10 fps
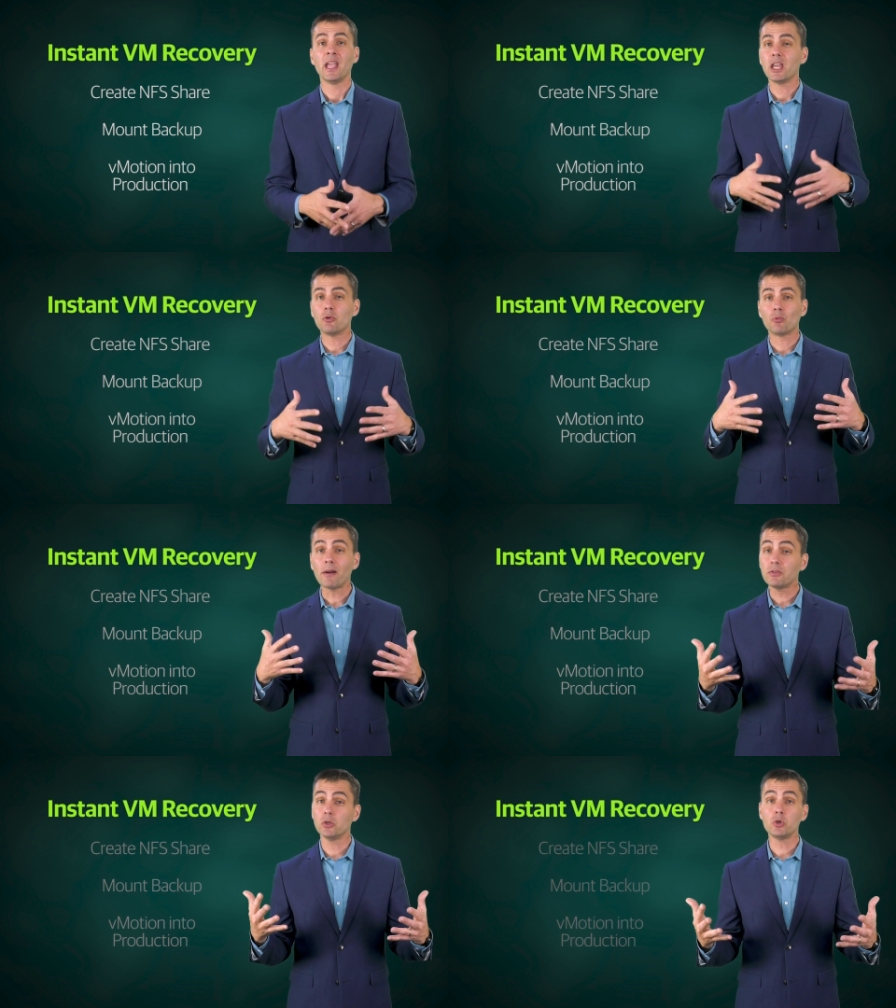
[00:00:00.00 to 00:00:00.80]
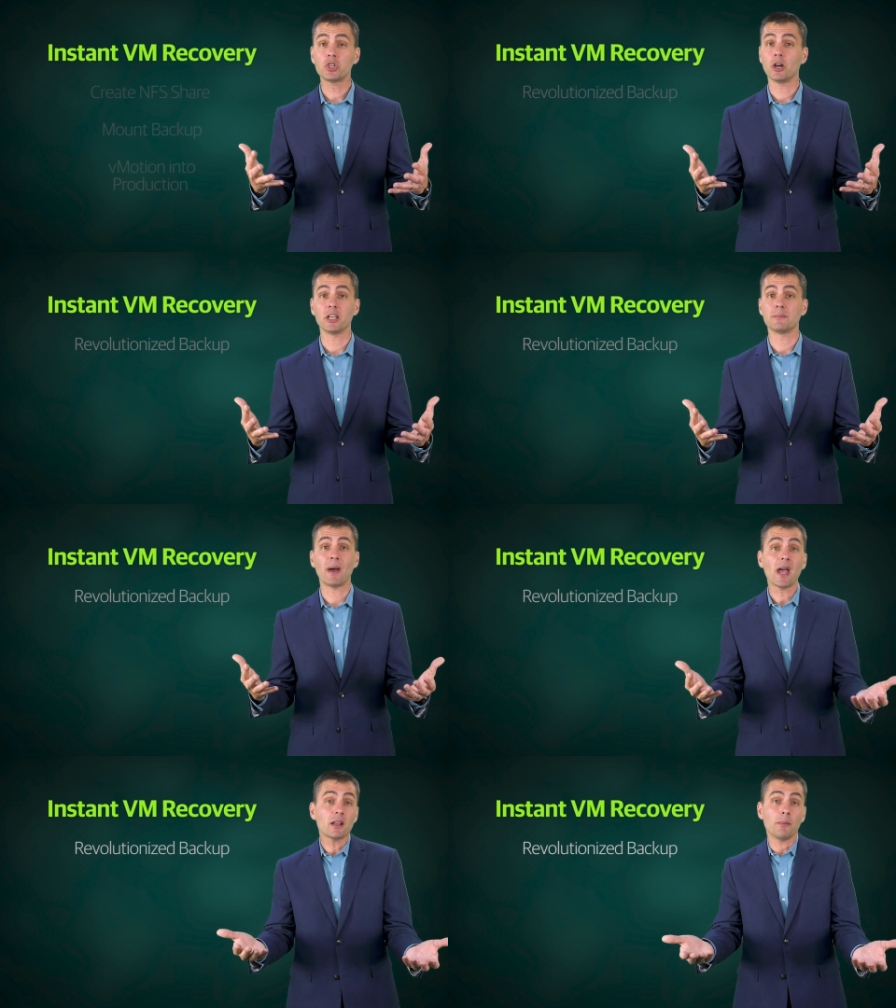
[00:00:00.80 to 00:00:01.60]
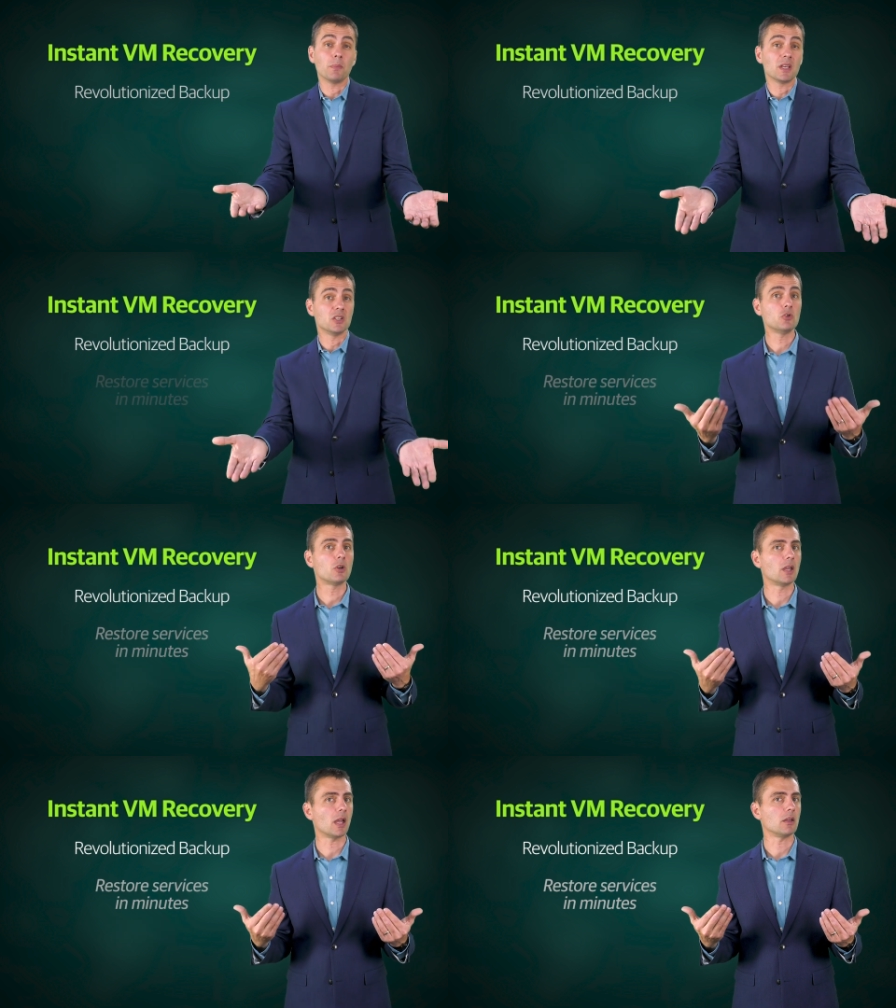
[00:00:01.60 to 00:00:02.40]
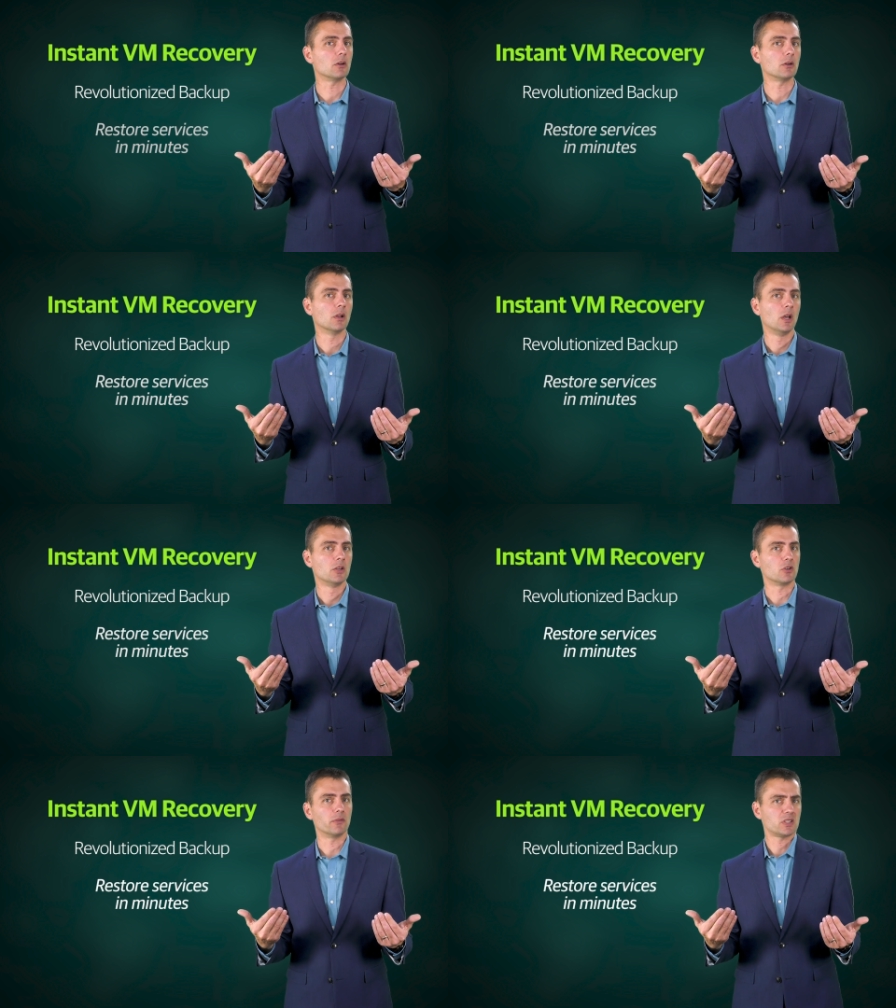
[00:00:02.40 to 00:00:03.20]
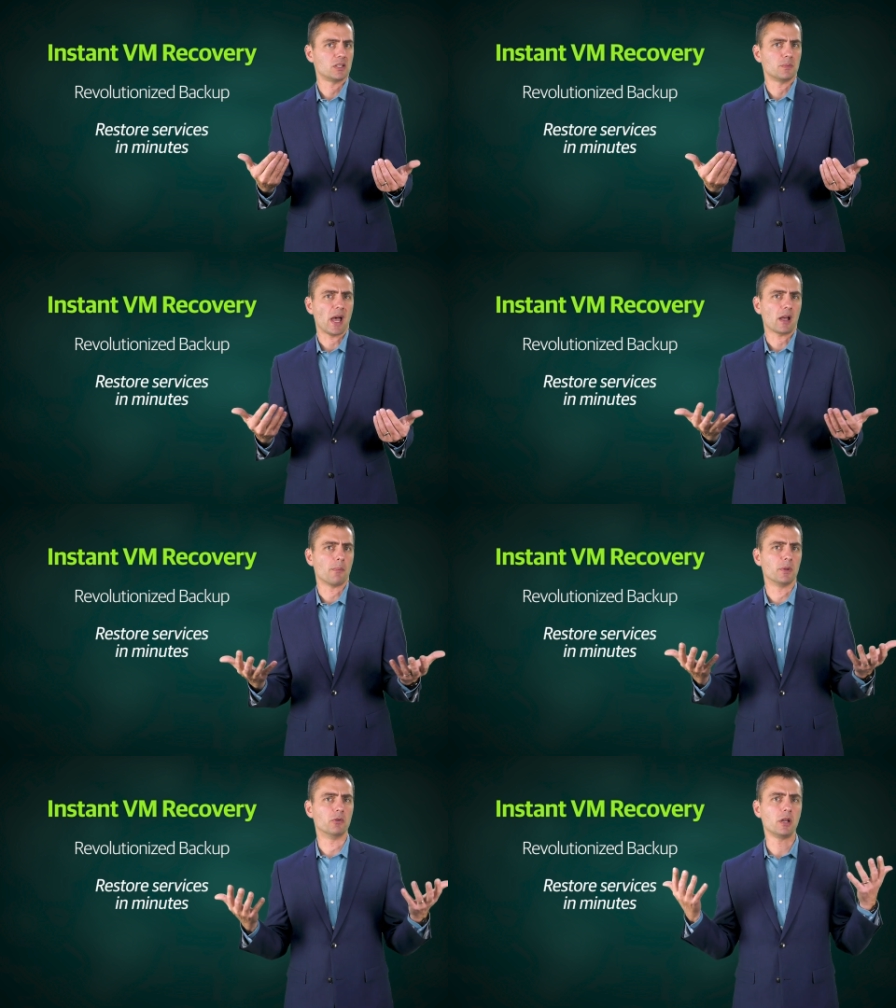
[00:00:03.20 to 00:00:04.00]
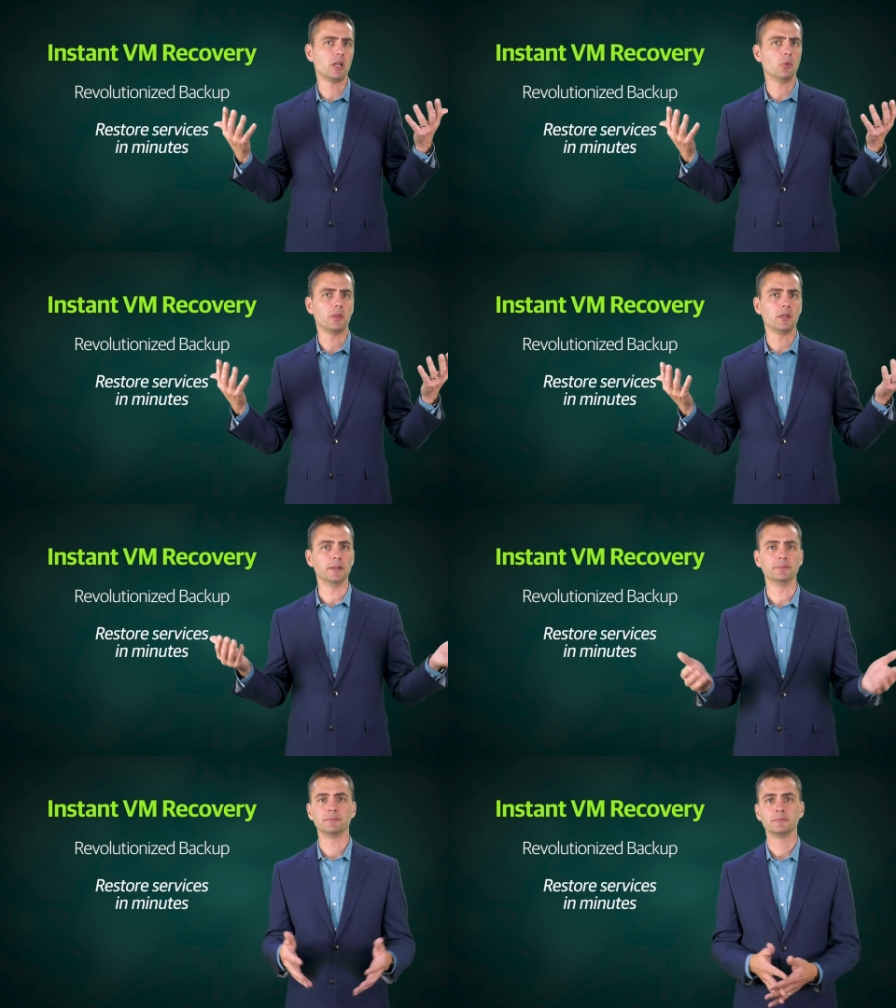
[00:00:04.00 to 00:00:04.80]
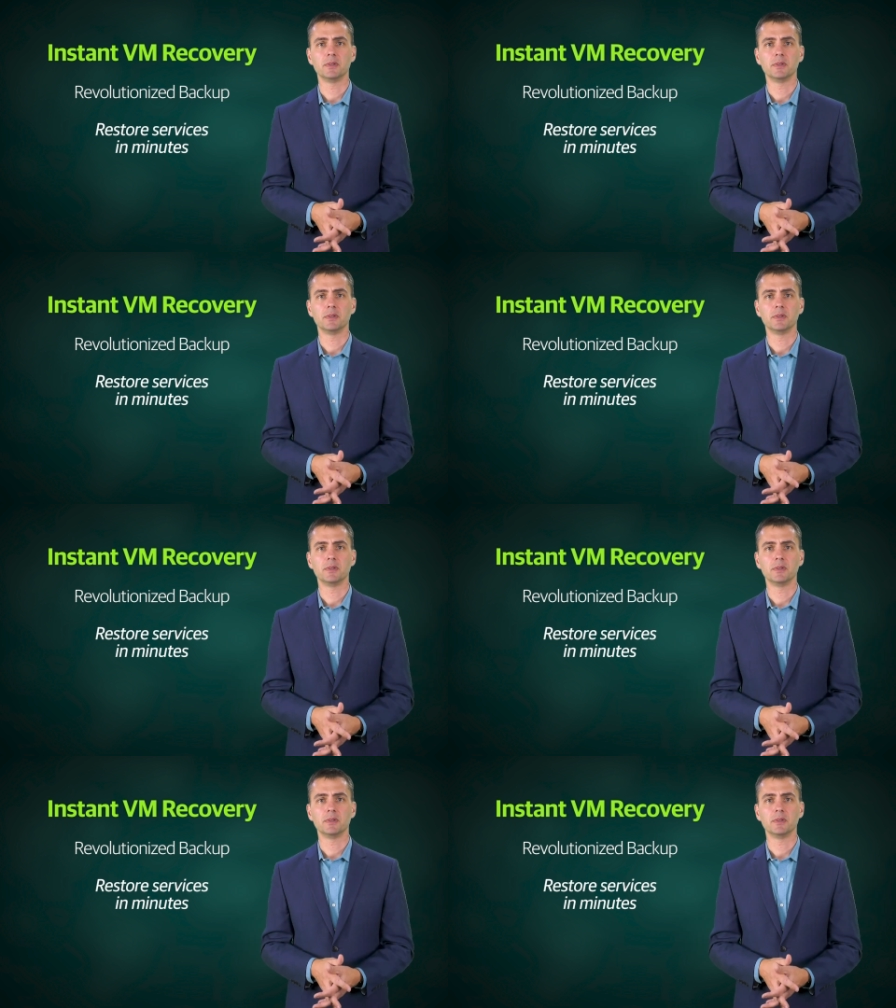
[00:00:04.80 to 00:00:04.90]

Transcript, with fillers: It revolutionized backup because you could get your services back up and running within,